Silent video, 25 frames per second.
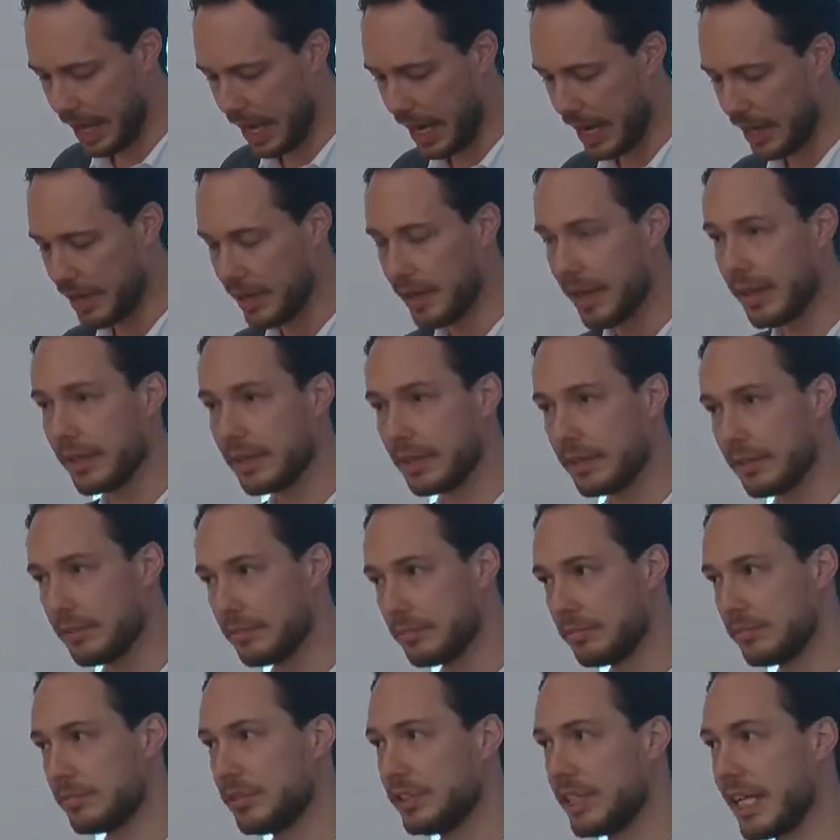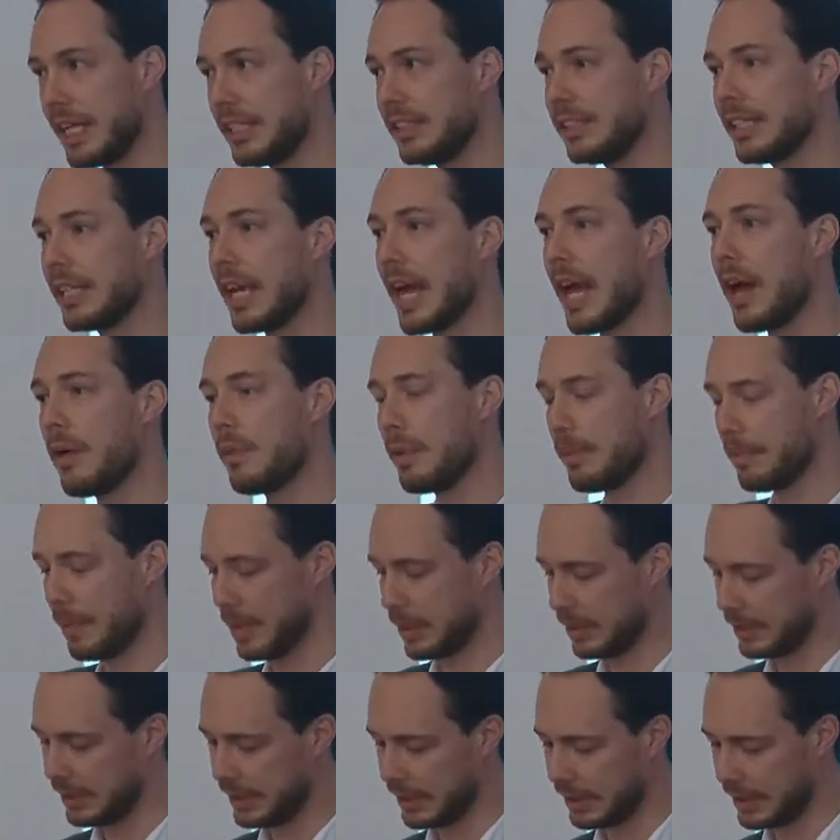in changing how we
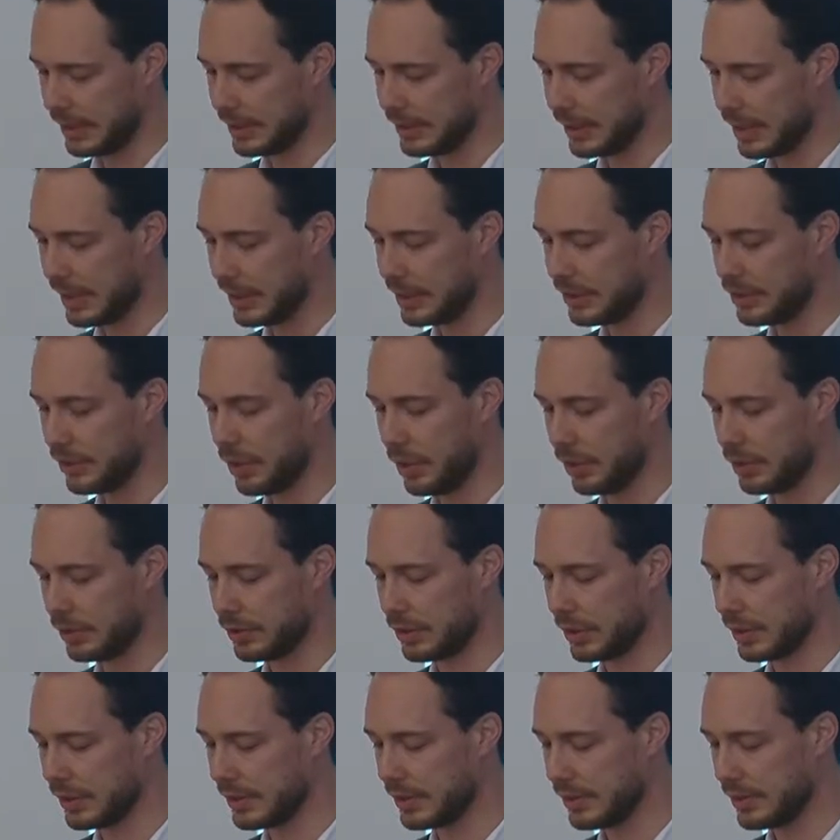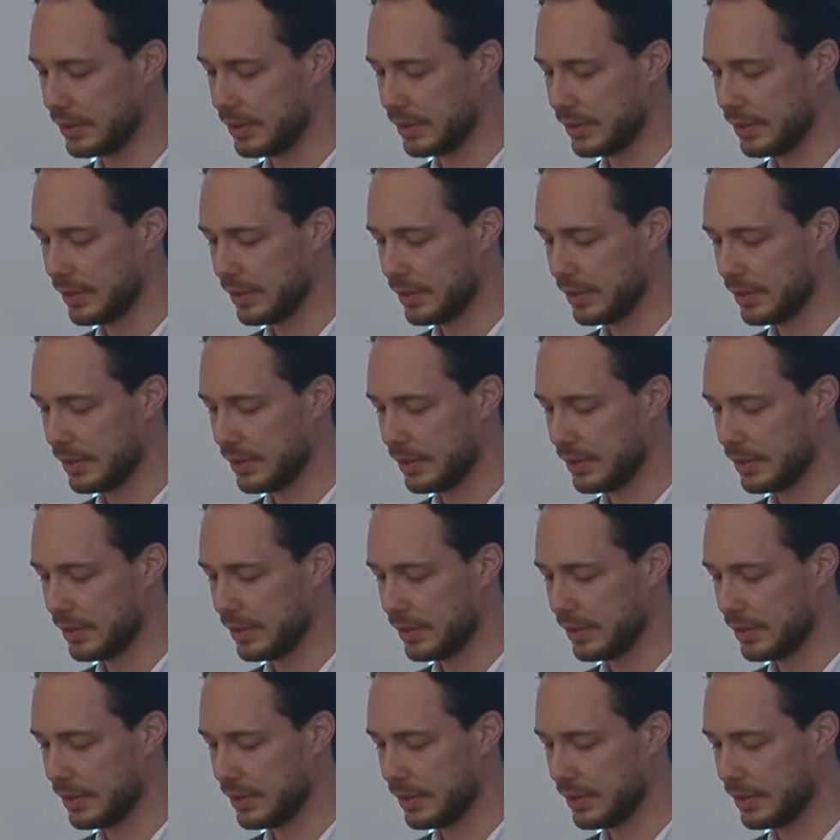build cities, it's not just